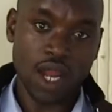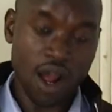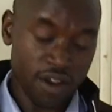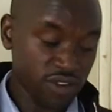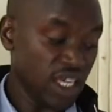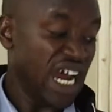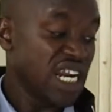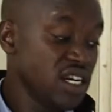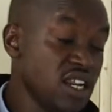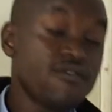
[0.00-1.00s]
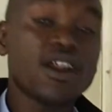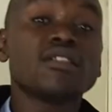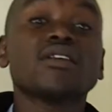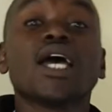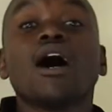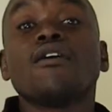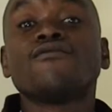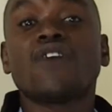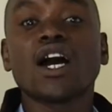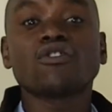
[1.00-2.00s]
has different
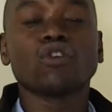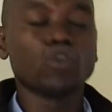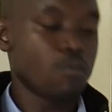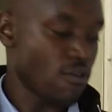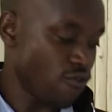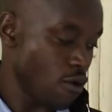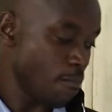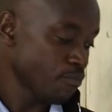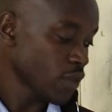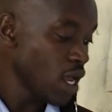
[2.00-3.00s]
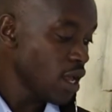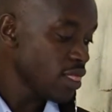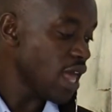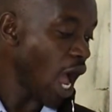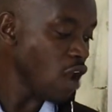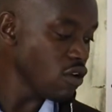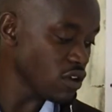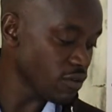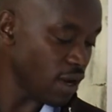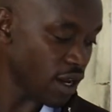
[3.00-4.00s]
function to perform. The
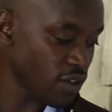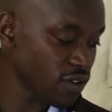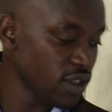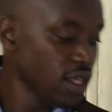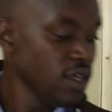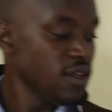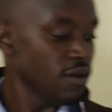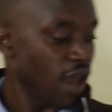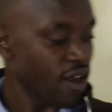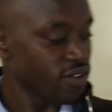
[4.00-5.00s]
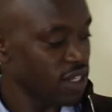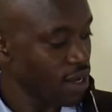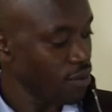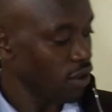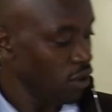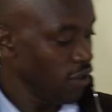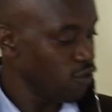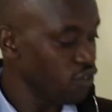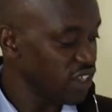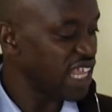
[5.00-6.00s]
address bus, as the name, if
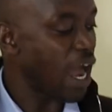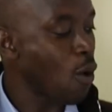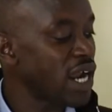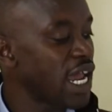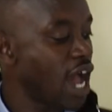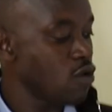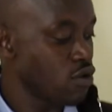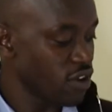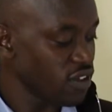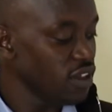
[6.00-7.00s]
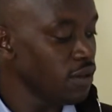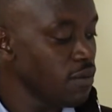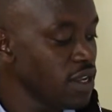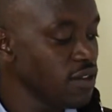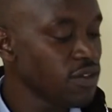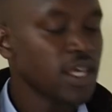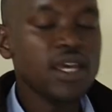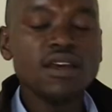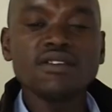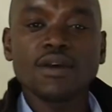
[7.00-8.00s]
you see the word address, it means
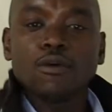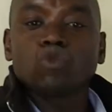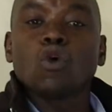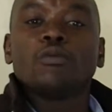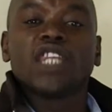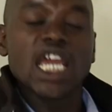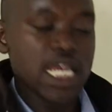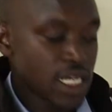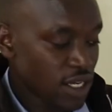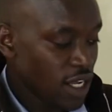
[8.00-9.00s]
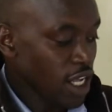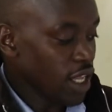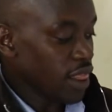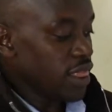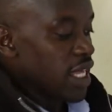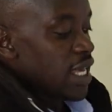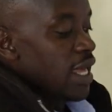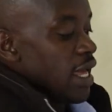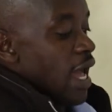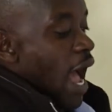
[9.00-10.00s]
it's supposed to obtain the
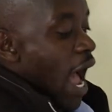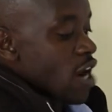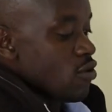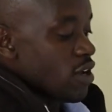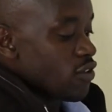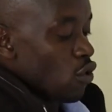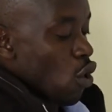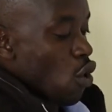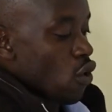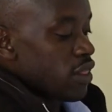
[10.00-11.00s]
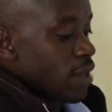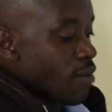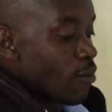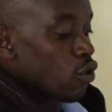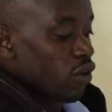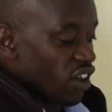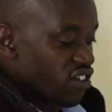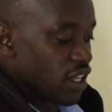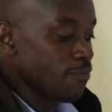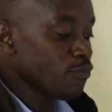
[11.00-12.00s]
address or the memory
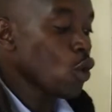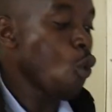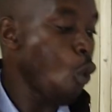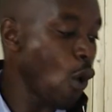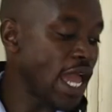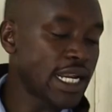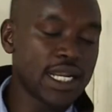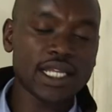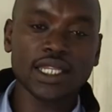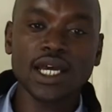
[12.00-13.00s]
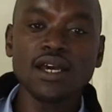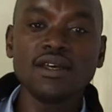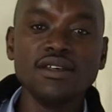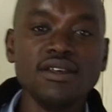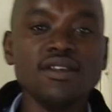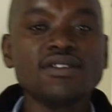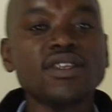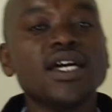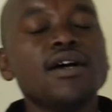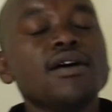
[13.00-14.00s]
location where data
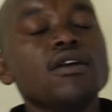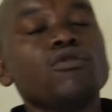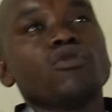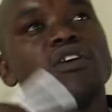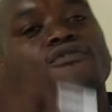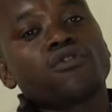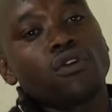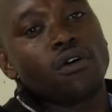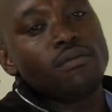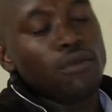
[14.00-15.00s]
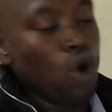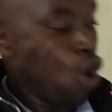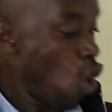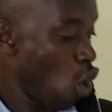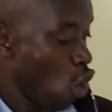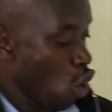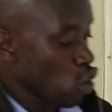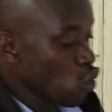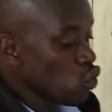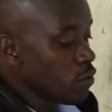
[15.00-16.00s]
is retrieved from
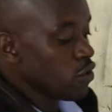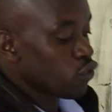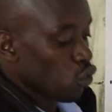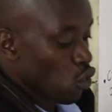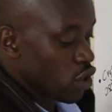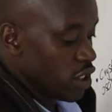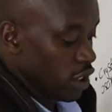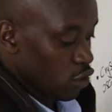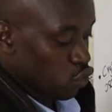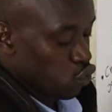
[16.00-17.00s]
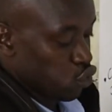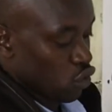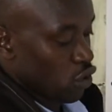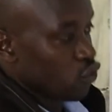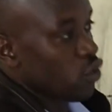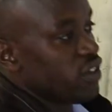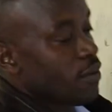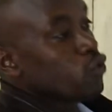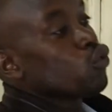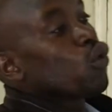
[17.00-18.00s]
or will be stored to. So it's
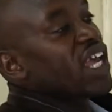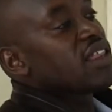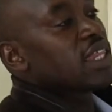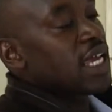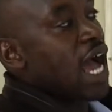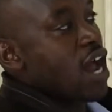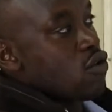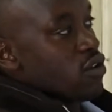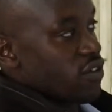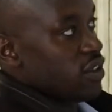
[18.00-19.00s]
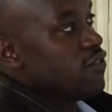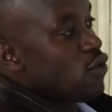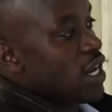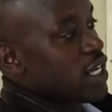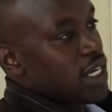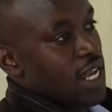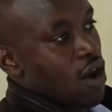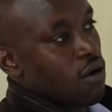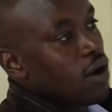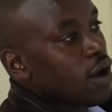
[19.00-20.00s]
supposed to locate the address. If you are keen
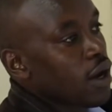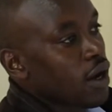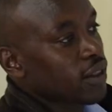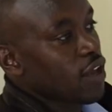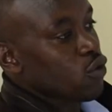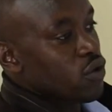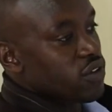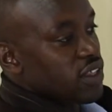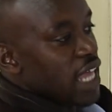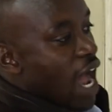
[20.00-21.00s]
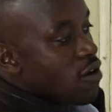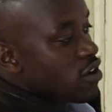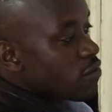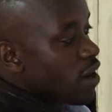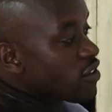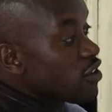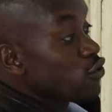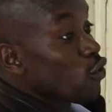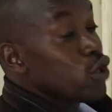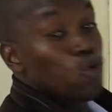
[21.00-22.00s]
now, that's why you see the address bus
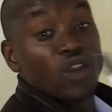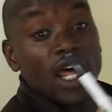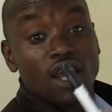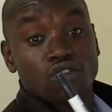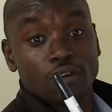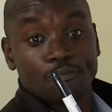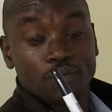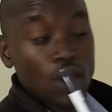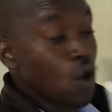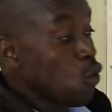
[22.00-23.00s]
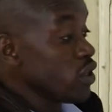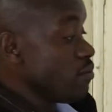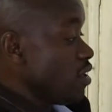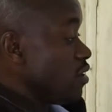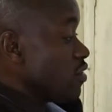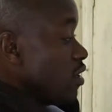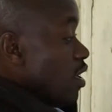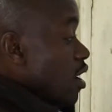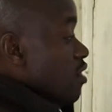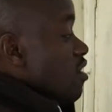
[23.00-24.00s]
is only unidirectional, which means
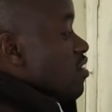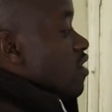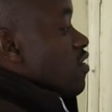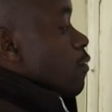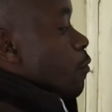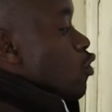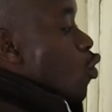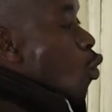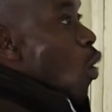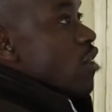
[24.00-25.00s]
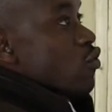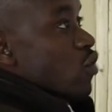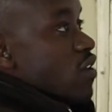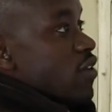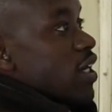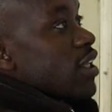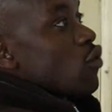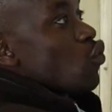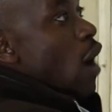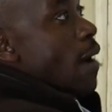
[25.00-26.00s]
it is the CPU who wants to transfer data
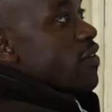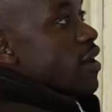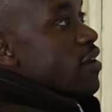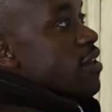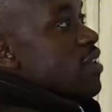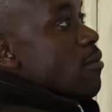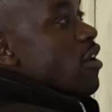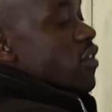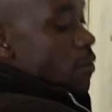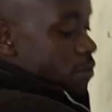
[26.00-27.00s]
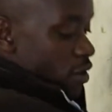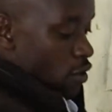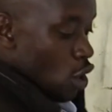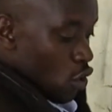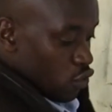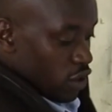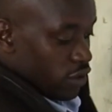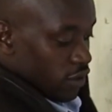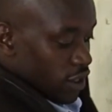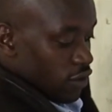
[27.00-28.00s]
to somewhere, someplace. So
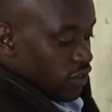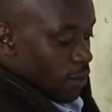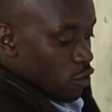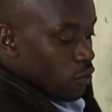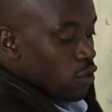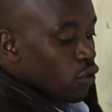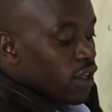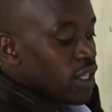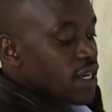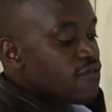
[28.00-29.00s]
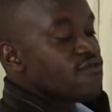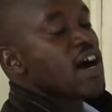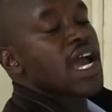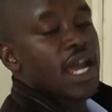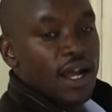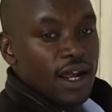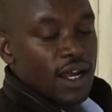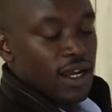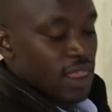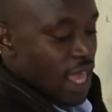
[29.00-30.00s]
it is supposed to be located via
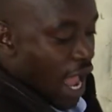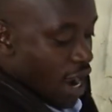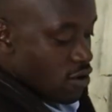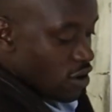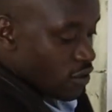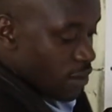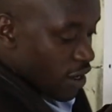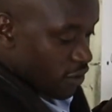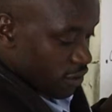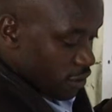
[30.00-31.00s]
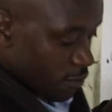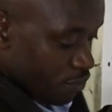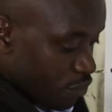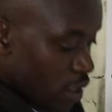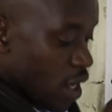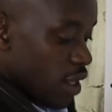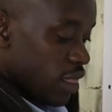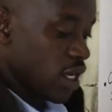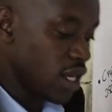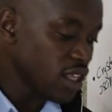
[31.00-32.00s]
the address bus.
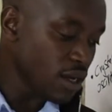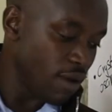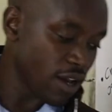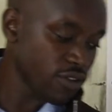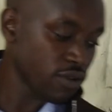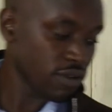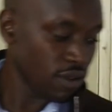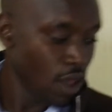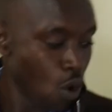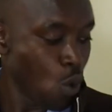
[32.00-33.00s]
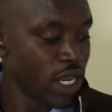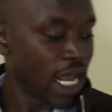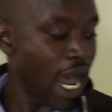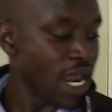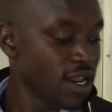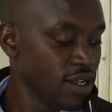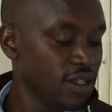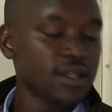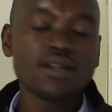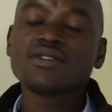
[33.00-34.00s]
The data bus will carry
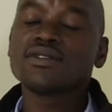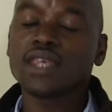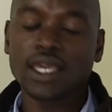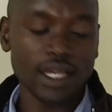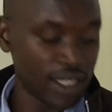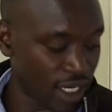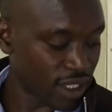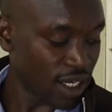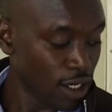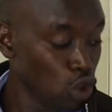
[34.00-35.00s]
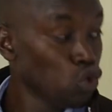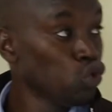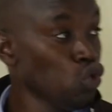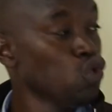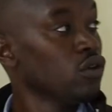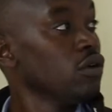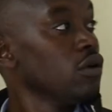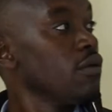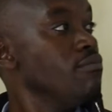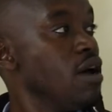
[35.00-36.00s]
data to
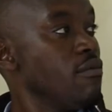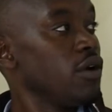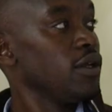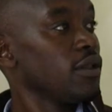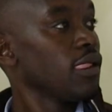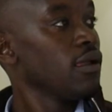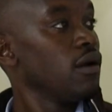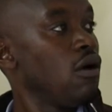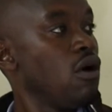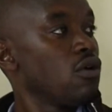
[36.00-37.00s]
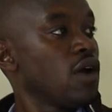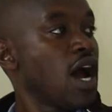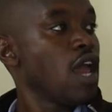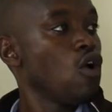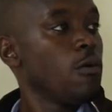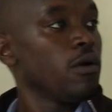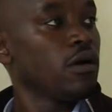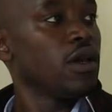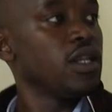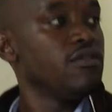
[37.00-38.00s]
memory or I/O
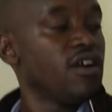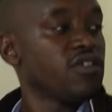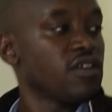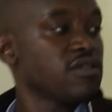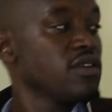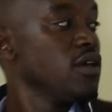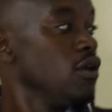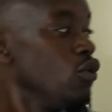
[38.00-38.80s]
devices